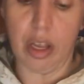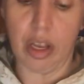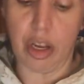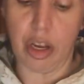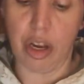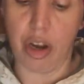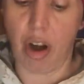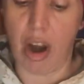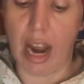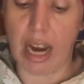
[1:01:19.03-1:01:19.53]

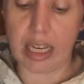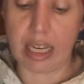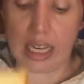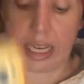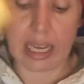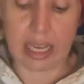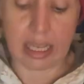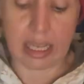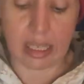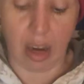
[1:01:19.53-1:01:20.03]
Your
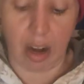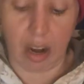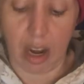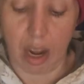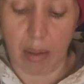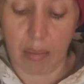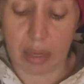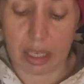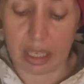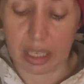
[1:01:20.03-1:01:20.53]
ideas are
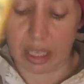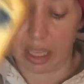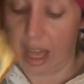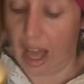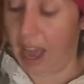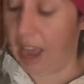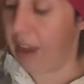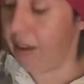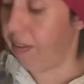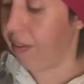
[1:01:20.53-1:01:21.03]
coming to
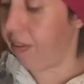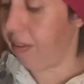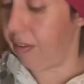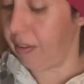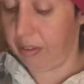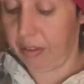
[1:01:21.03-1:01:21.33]
life.